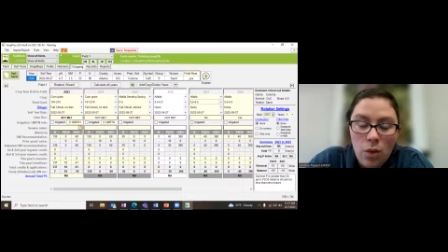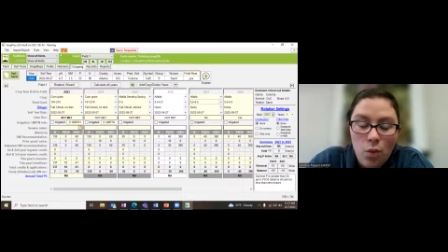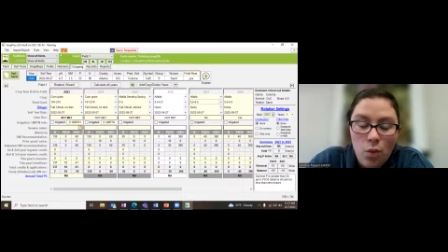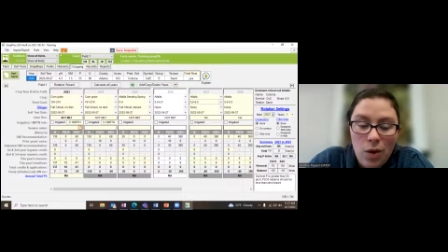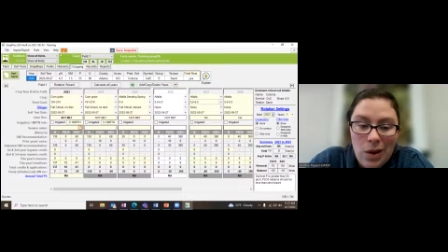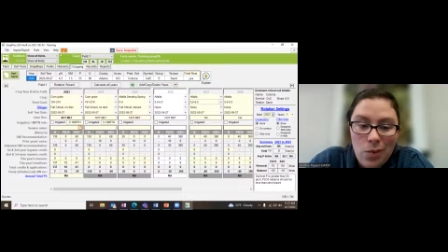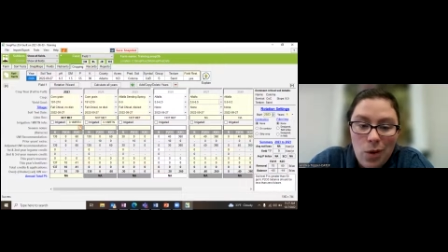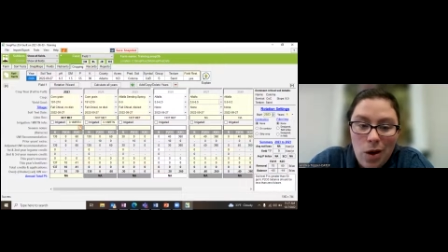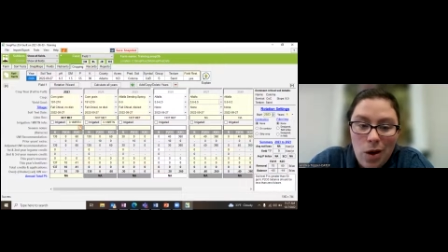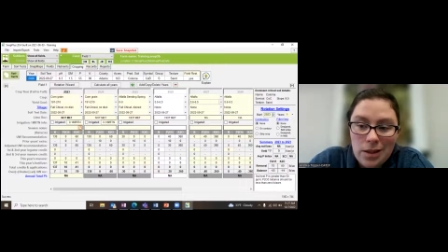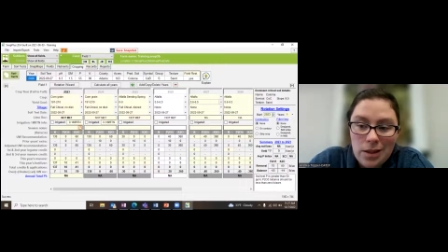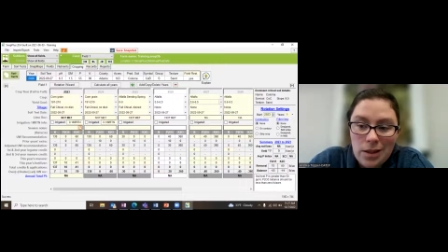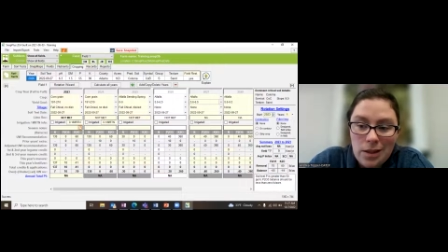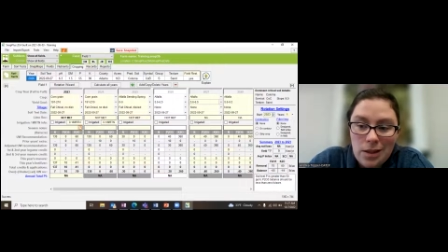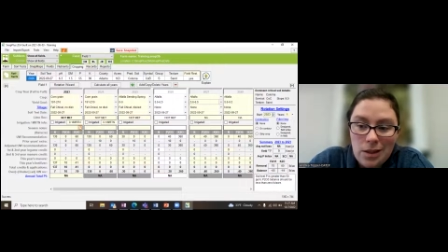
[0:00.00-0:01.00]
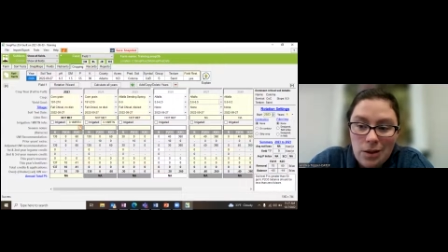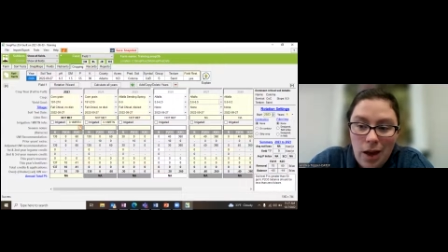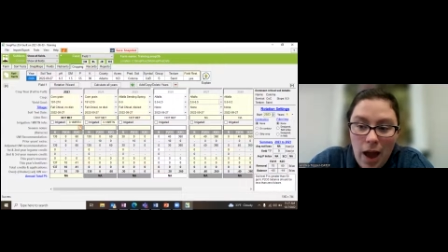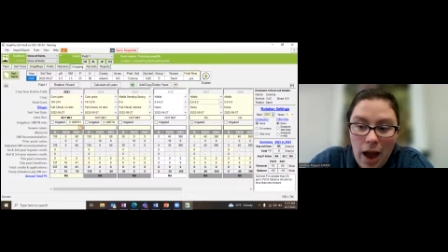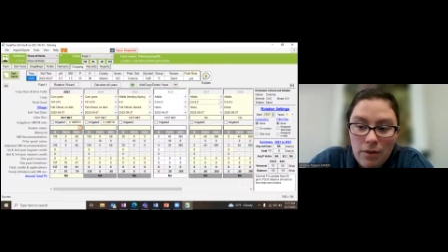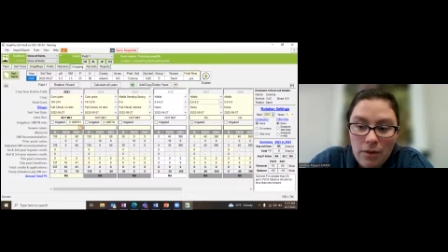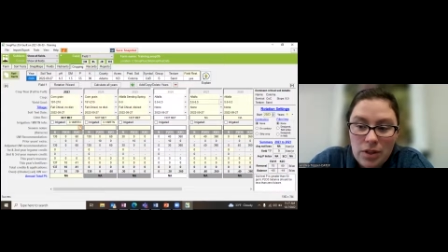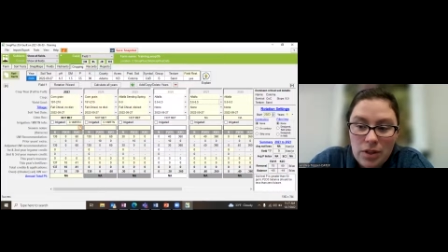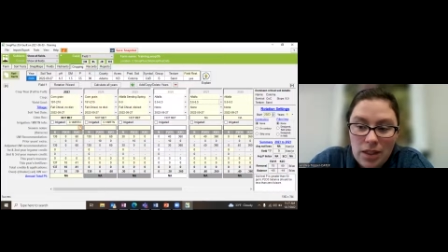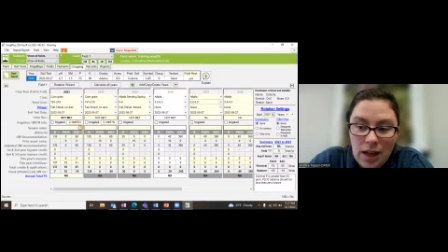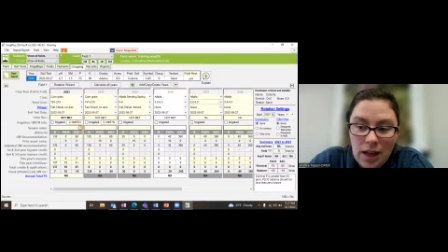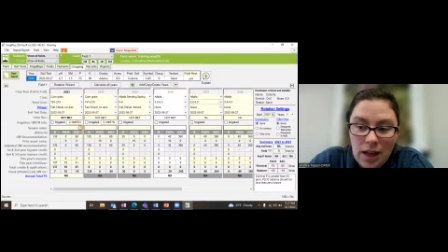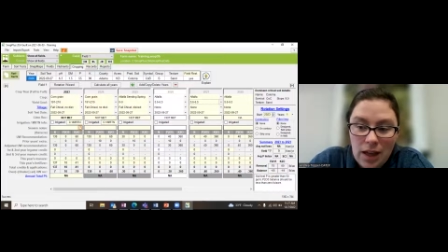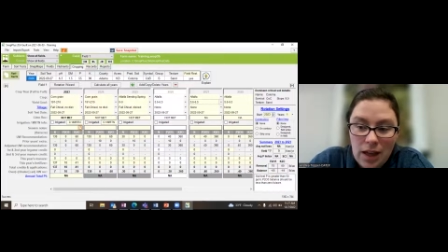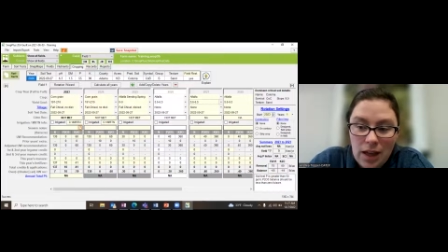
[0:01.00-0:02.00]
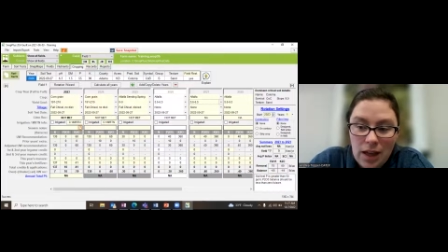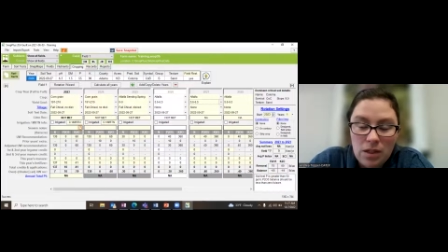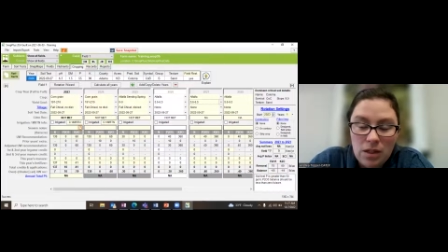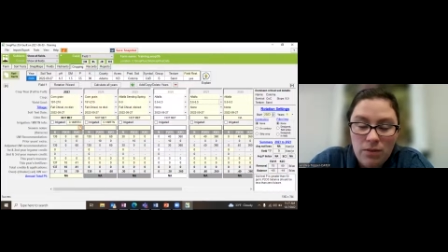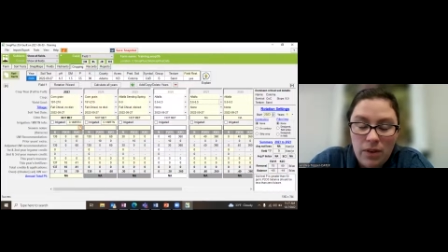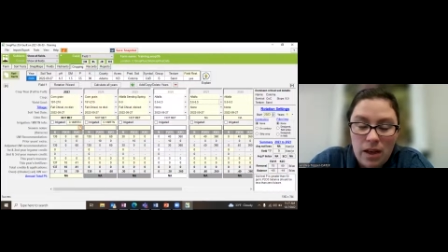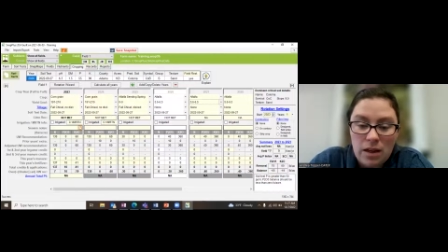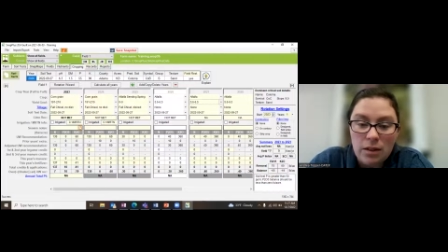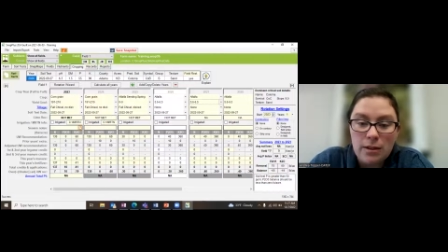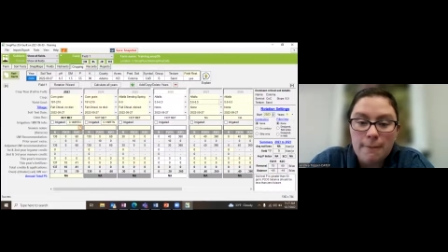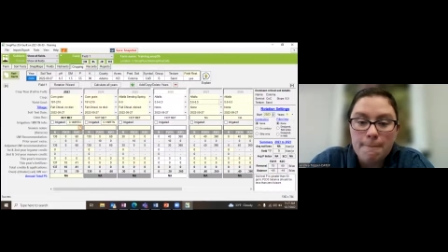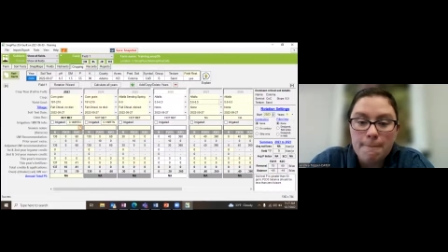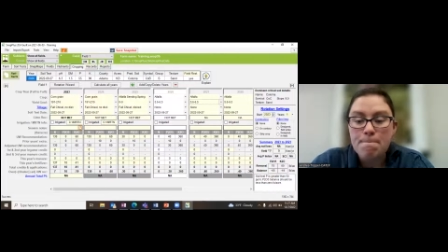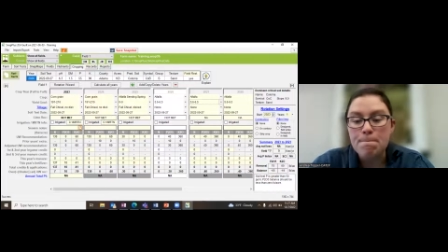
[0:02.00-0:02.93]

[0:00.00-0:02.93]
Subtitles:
we want to have set for this field.